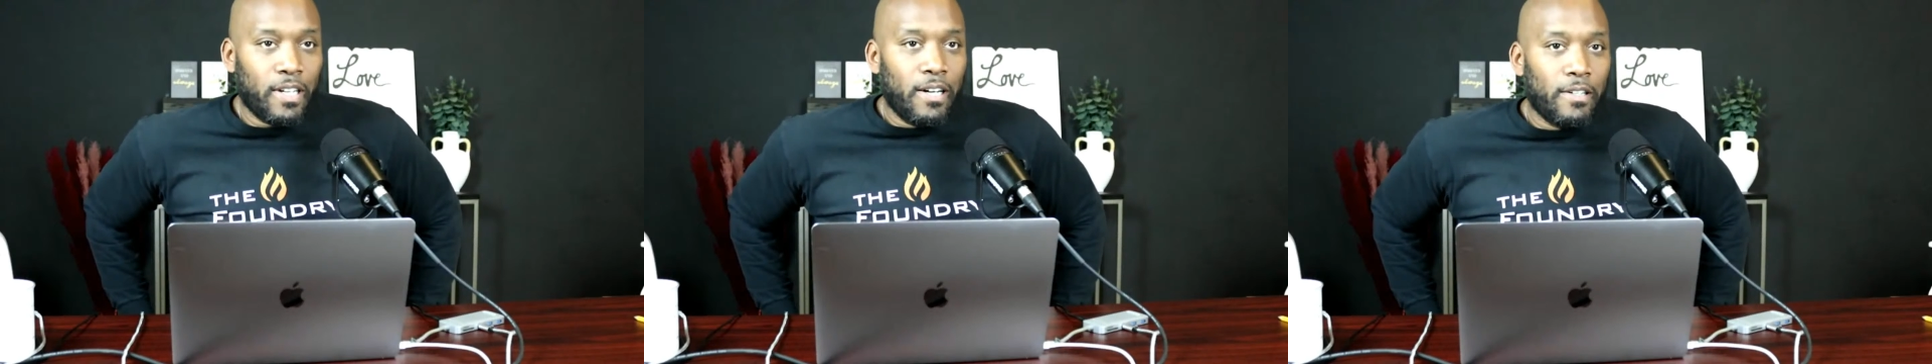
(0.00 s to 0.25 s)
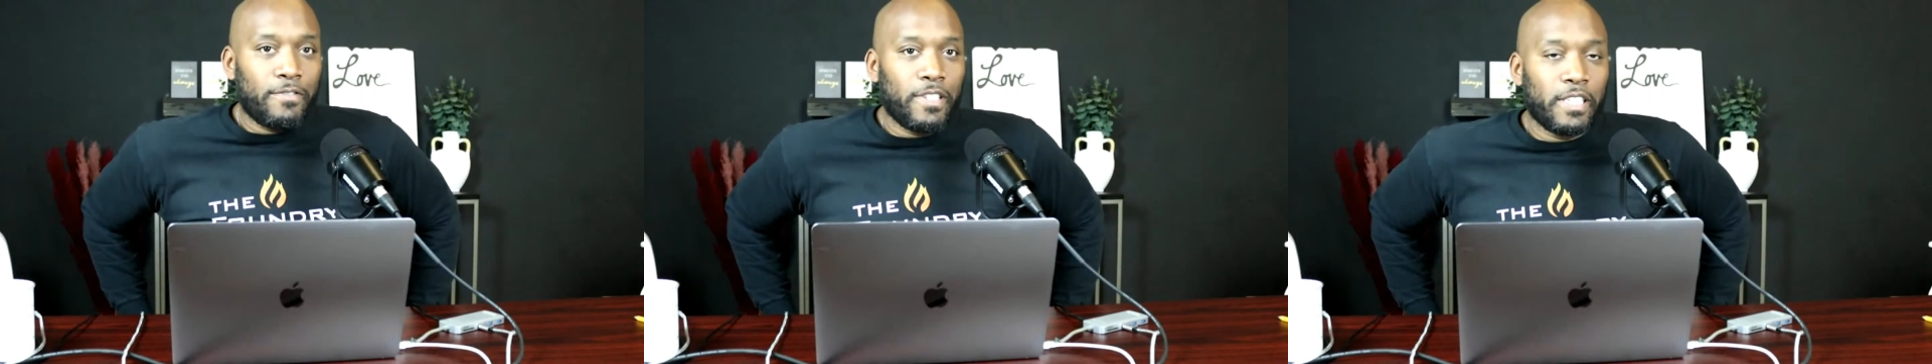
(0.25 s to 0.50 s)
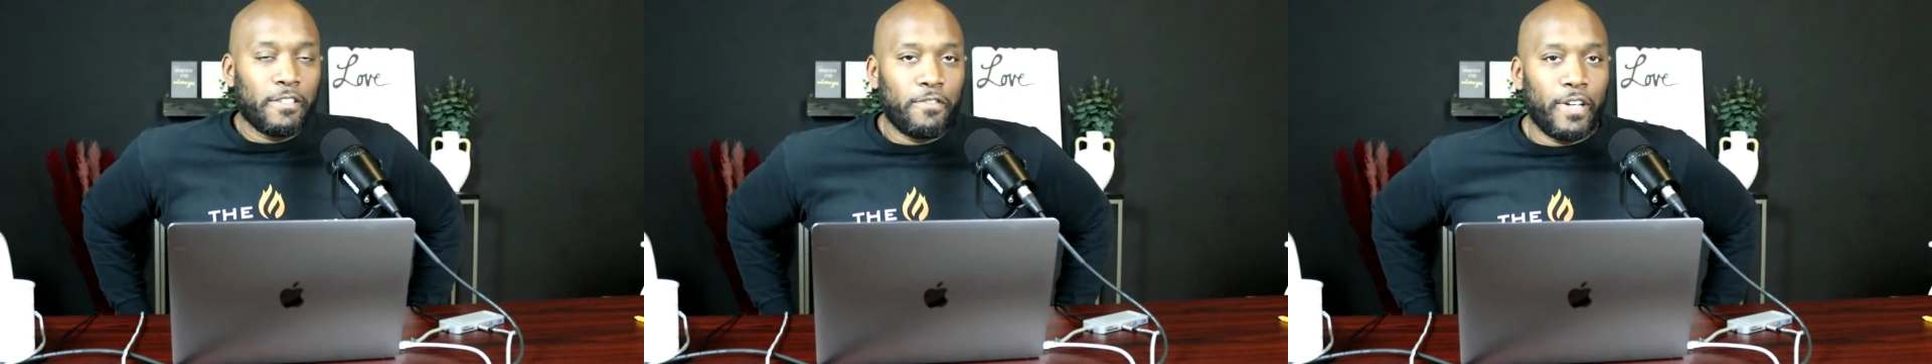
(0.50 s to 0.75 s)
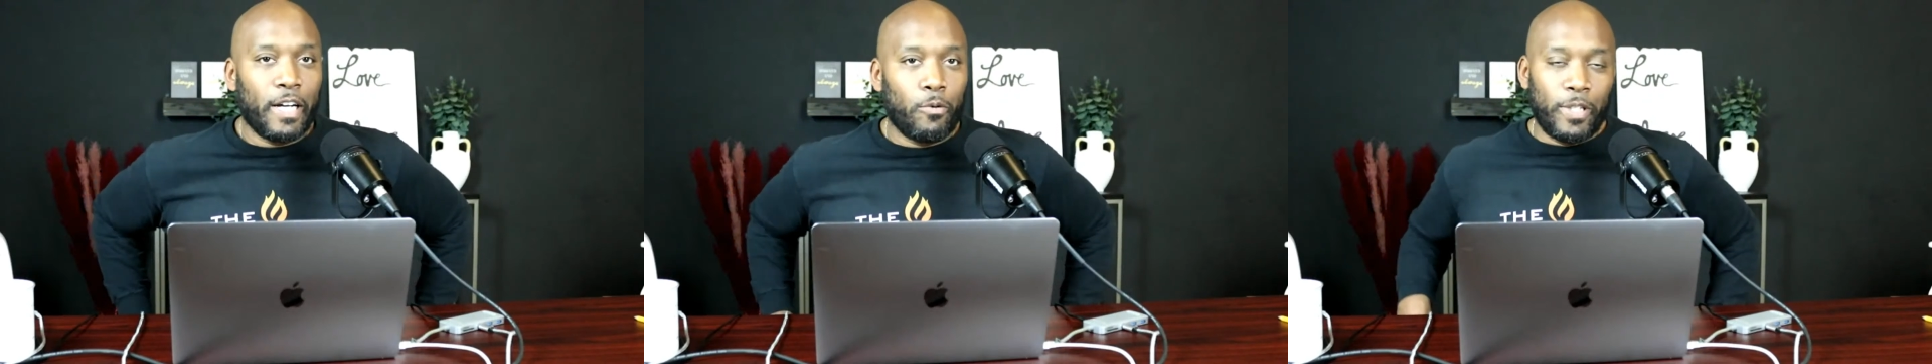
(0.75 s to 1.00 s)
of an
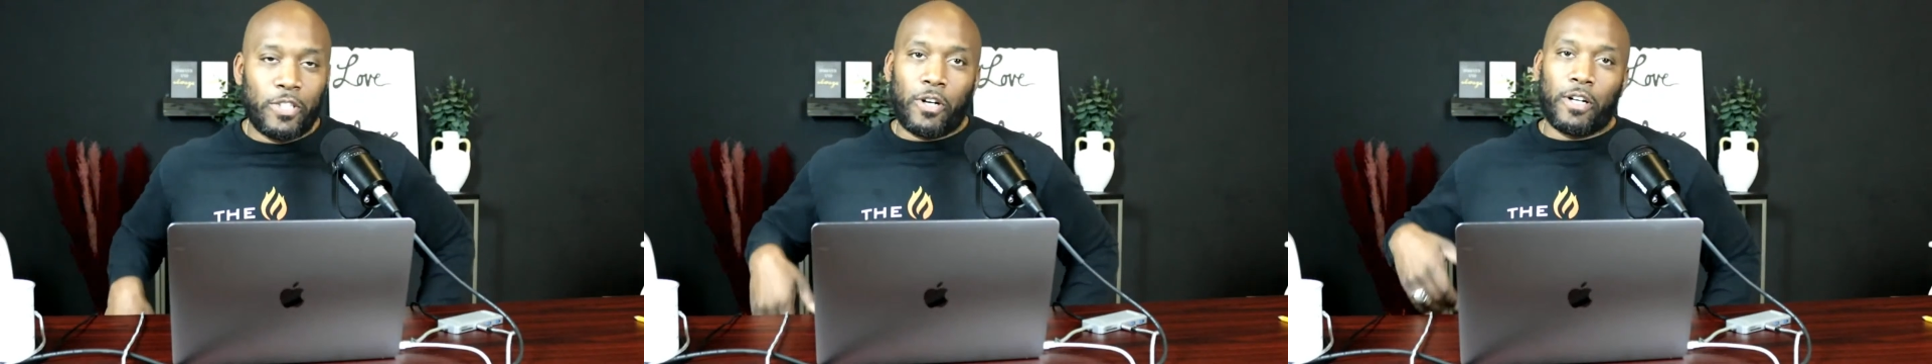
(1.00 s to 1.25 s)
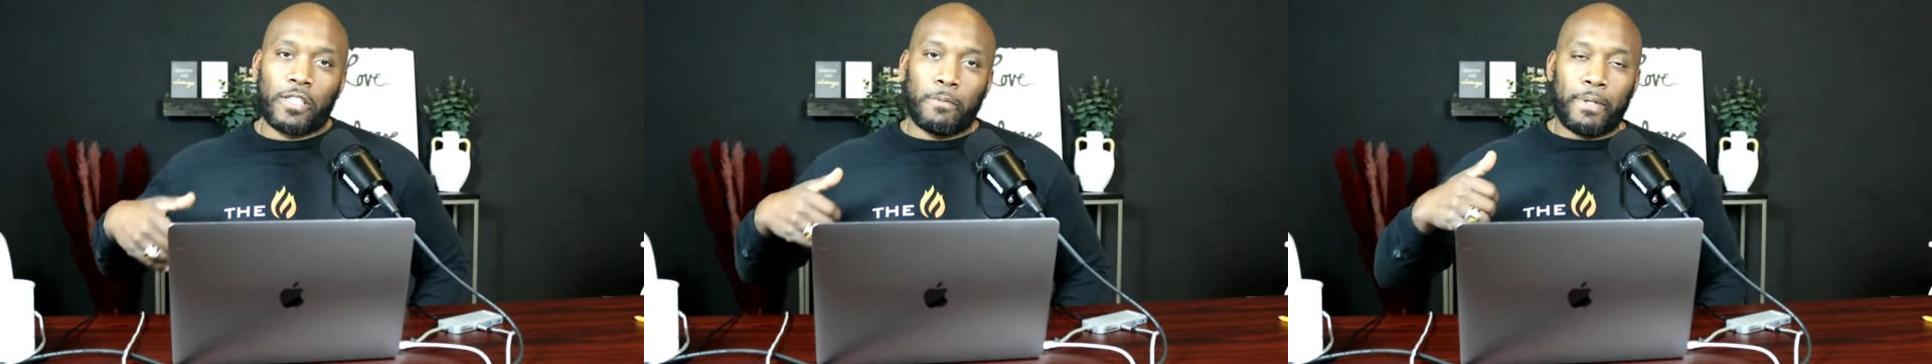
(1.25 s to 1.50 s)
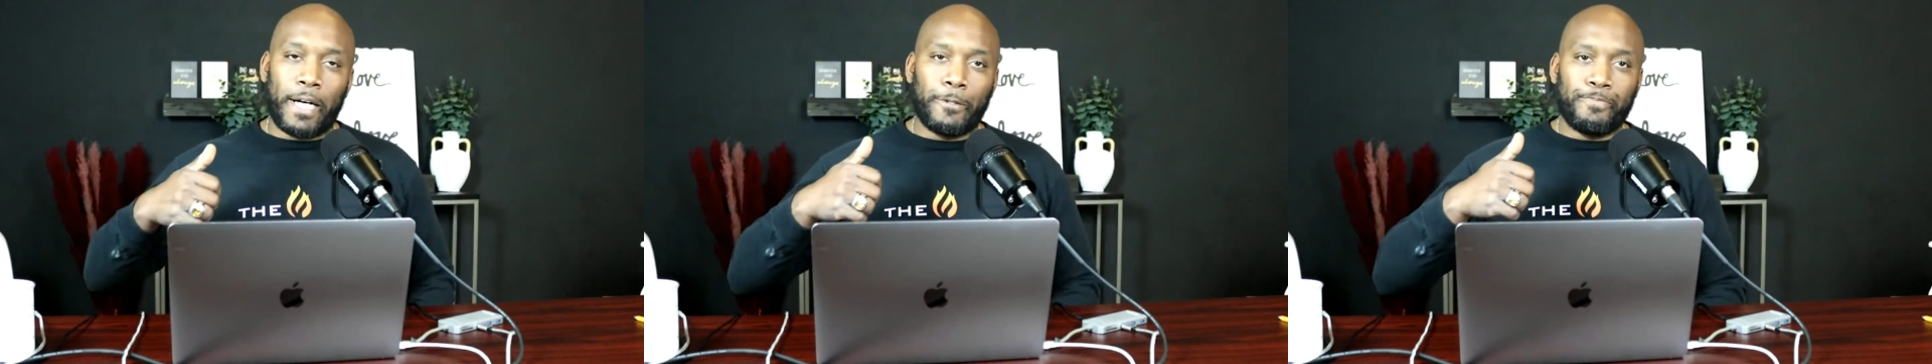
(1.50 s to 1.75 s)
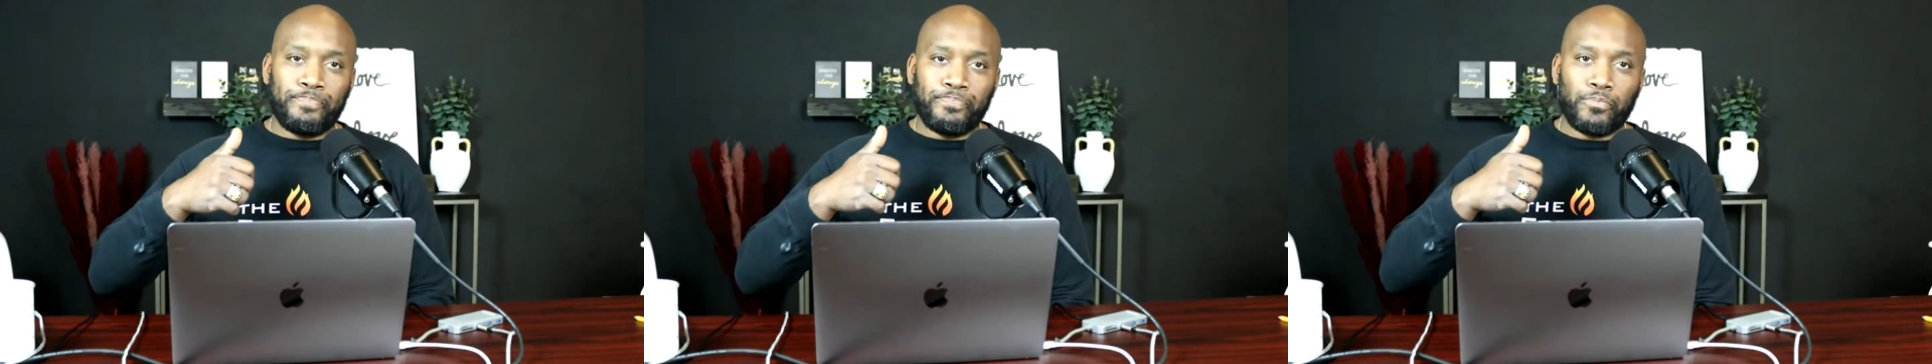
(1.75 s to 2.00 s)
affair, we talked about